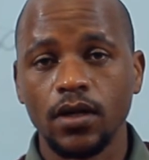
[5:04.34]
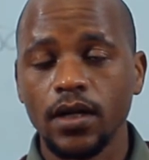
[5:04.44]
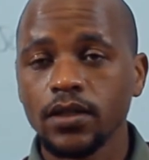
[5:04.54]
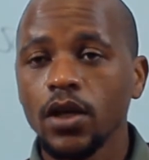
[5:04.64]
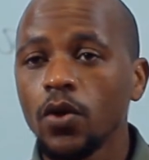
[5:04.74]

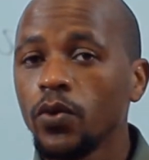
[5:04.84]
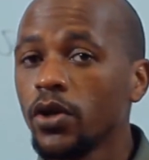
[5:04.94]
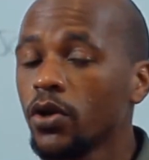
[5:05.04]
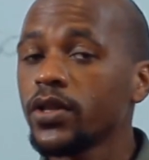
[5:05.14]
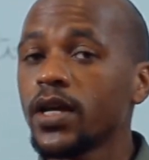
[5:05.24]
right, we
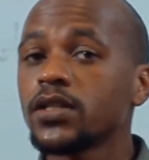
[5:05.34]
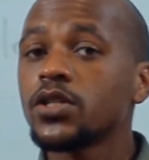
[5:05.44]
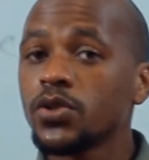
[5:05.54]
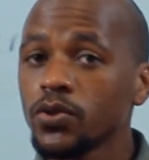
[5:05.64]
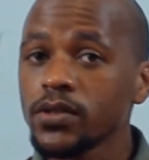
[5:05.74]
know
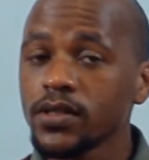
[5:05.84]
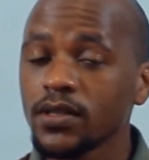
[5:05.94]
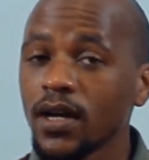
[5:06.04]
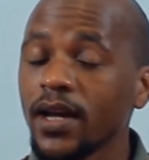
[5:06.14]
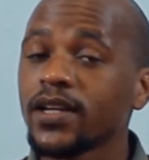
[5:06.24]
that tools
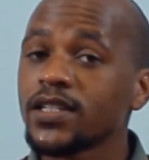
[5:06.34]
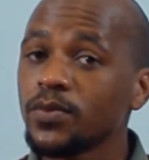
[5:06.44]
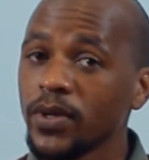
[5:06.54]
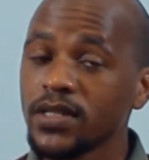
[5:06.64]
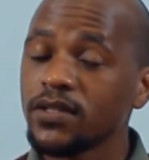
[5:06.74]
are
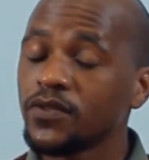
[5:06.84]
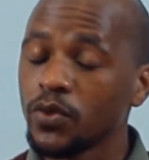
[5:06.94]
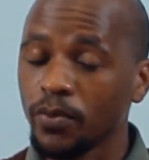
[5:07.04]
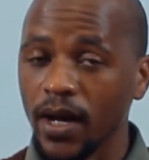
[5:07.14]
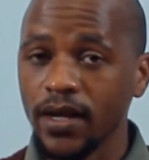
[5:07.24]
expensive
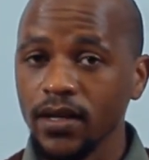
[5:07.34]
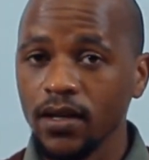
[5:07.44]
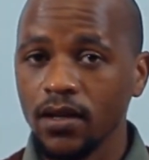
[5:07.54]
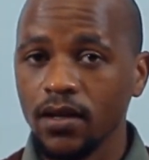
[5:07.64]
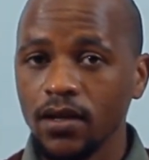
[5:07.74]
to buy,
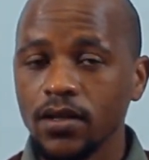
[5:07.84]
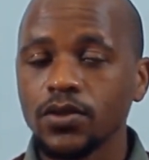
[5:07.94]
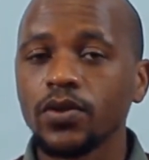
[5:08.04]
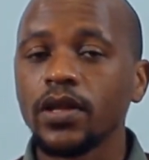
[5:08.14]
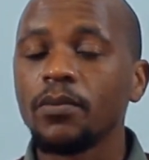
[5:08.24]

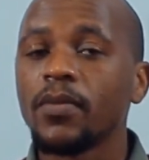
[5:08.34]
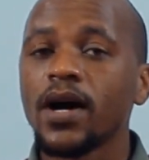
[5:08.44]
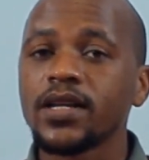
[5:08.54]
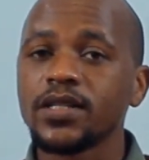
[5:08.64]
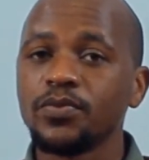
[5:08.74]
so they
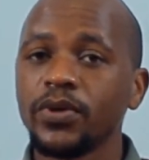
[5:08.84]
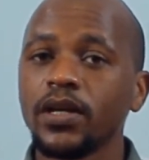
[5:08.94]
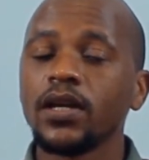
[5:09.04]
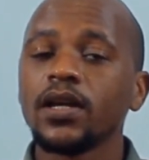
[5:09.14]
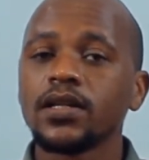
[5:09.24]
must
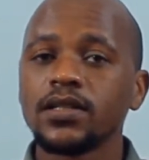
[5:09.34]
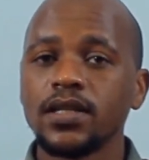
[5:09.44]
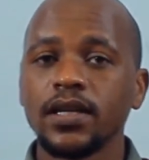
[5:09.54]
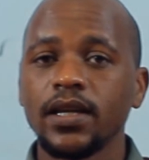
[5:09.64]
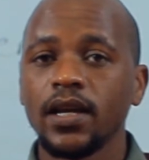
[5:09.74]
be
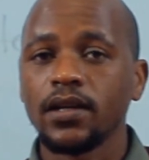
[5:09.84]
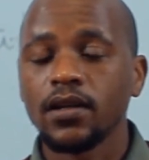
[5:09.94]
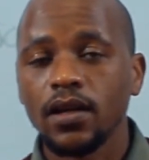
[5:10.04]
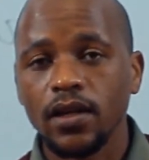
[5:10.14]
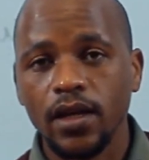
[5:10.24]

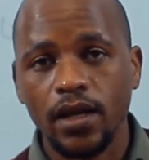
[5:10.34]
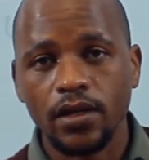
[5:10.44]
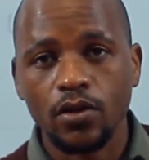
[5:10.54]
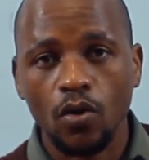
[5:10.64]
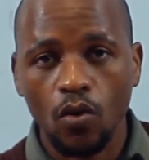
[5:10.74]
taken
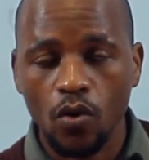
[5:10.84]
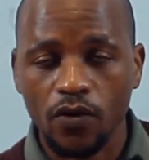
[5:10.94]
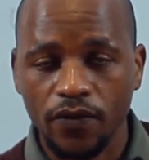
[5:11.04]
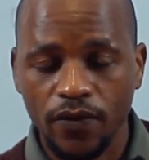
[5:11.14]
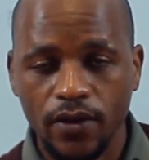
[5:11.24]
care
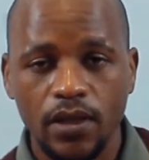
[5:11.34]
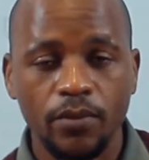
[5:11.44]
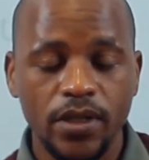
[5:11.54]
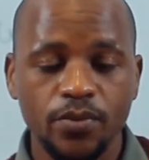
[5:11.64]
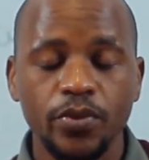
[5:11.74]
of. They
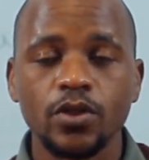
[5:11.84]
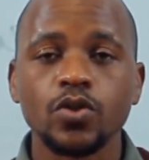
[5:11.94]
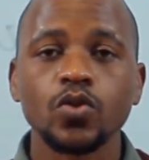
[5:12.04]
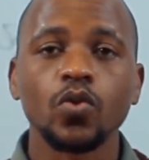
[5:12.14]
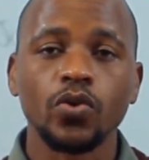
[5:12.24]
must be
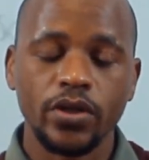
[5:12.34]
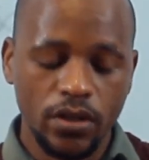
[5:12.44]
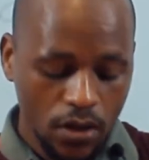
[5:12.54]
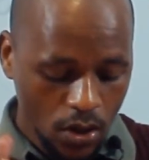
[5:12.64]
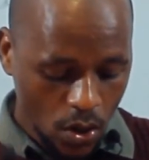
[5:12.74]
stored
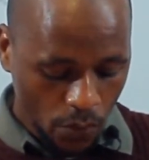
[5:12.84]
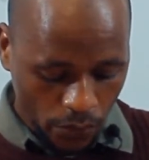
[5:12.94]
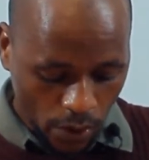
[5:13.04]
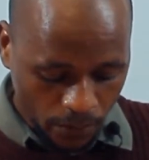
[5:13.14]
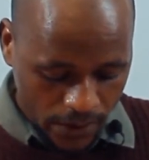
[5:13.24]

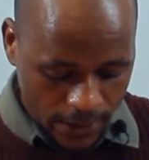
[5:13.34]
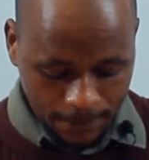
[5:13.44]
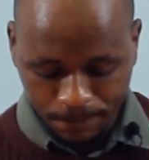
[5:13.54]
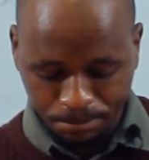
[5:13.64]
properly.